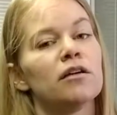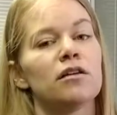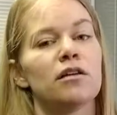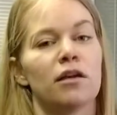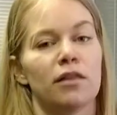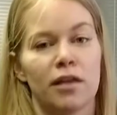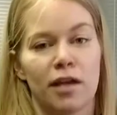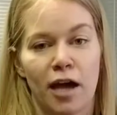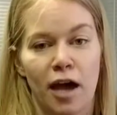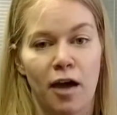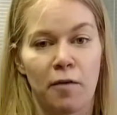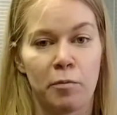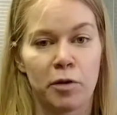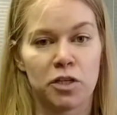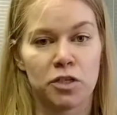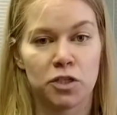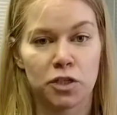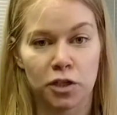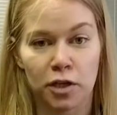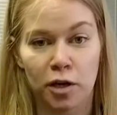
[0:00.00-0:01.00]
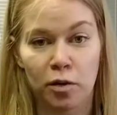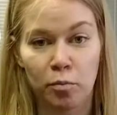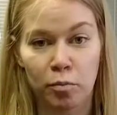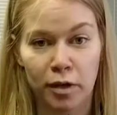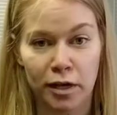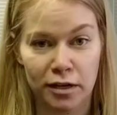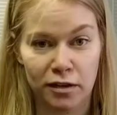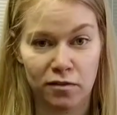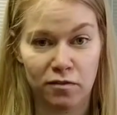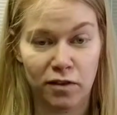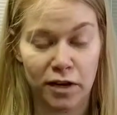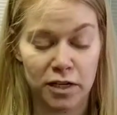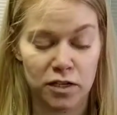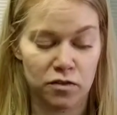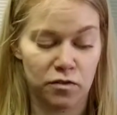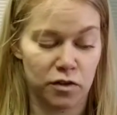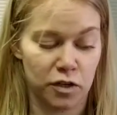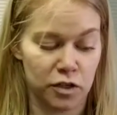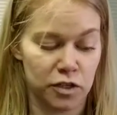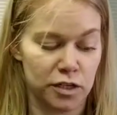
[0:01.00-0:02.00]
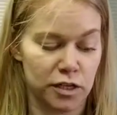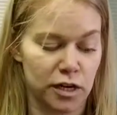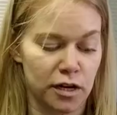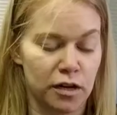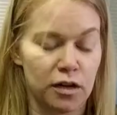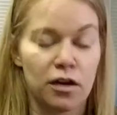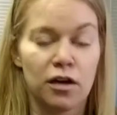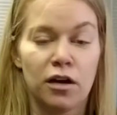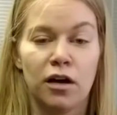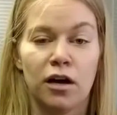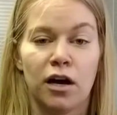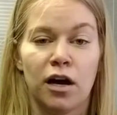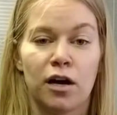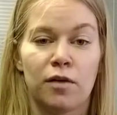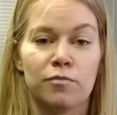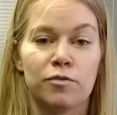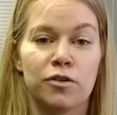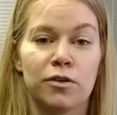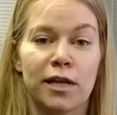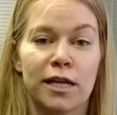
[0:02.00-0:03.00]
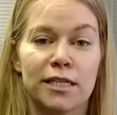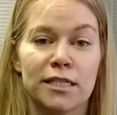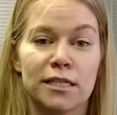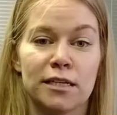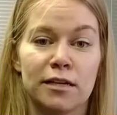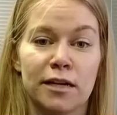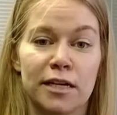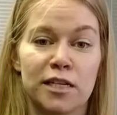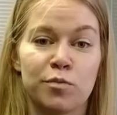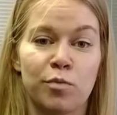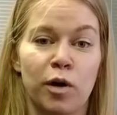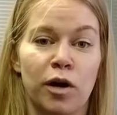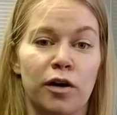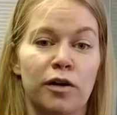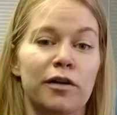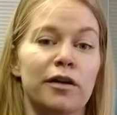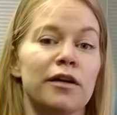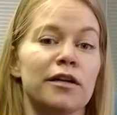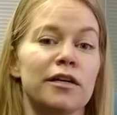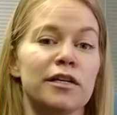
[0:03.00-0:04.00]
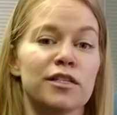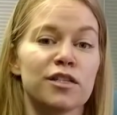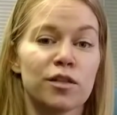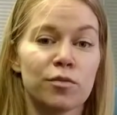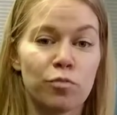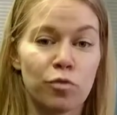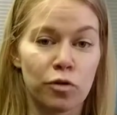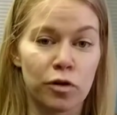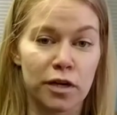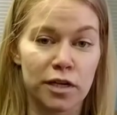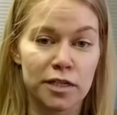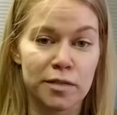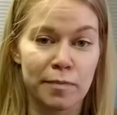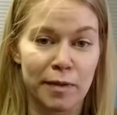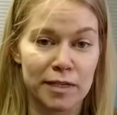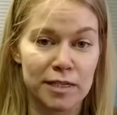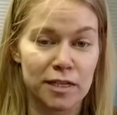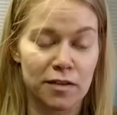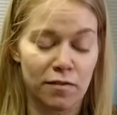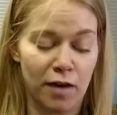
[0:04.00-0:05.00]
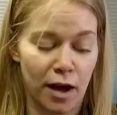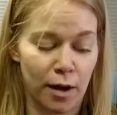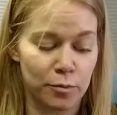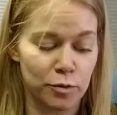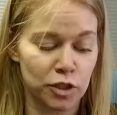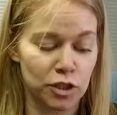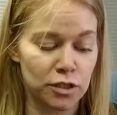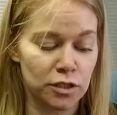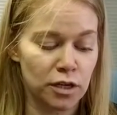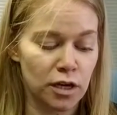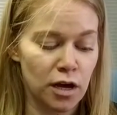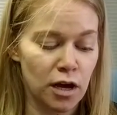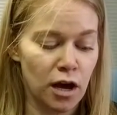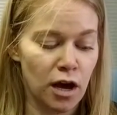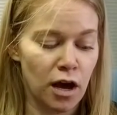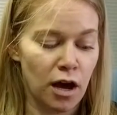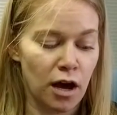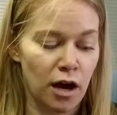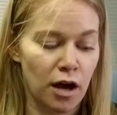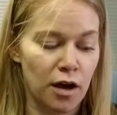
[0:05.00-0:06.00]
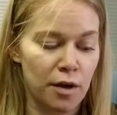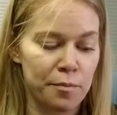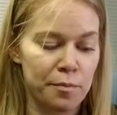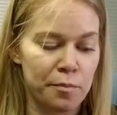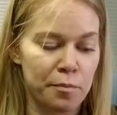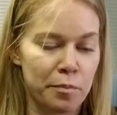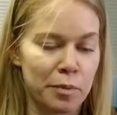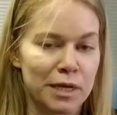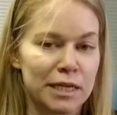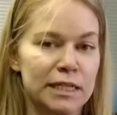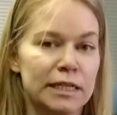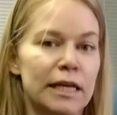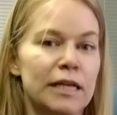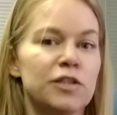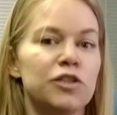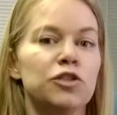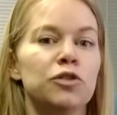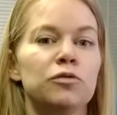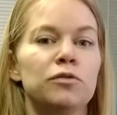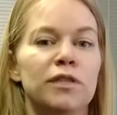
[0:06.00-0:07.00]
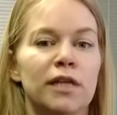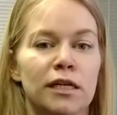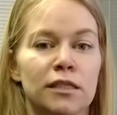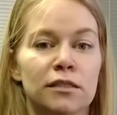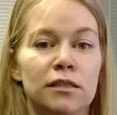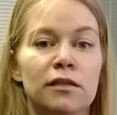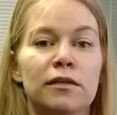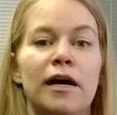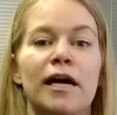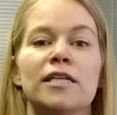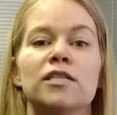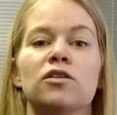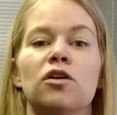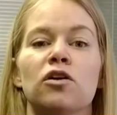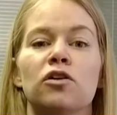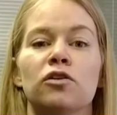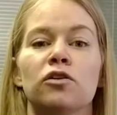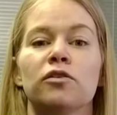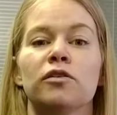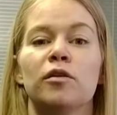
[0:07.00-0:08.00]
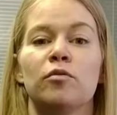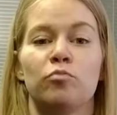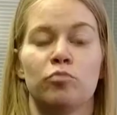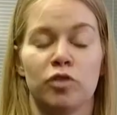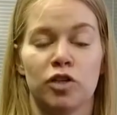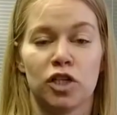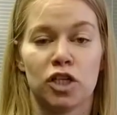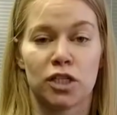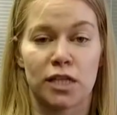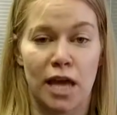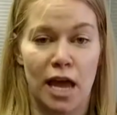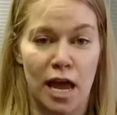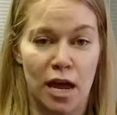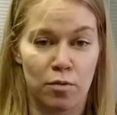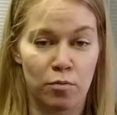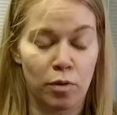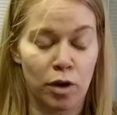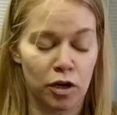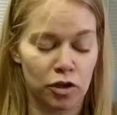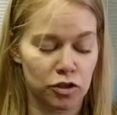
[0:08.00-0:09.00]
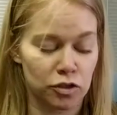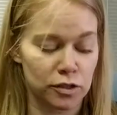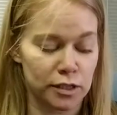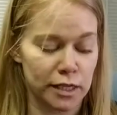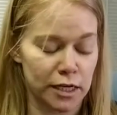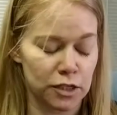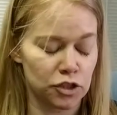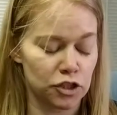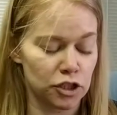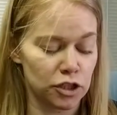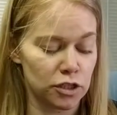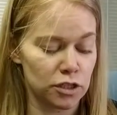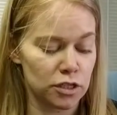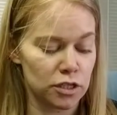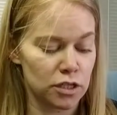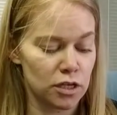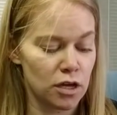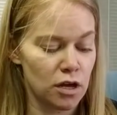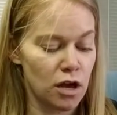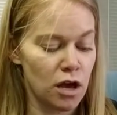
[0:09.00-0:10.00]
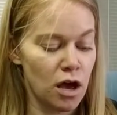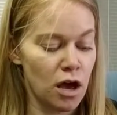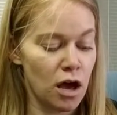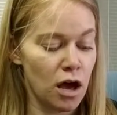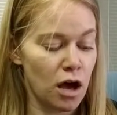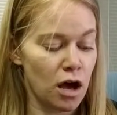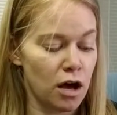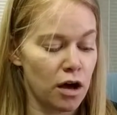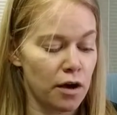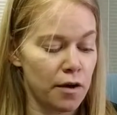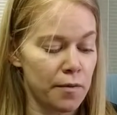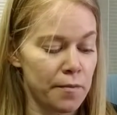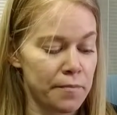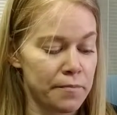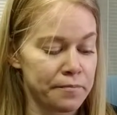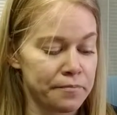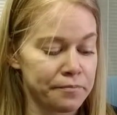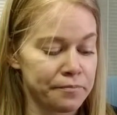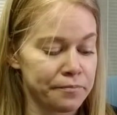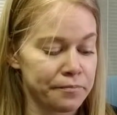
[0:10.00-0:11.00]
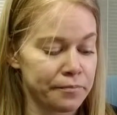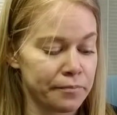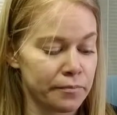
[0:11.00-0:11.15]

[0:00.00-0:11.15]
nothing happens to your implant and vice versa. So that's the nice part. It is the more expensive option, but they do tend to last longer than bridges and partial dentures. Yeah,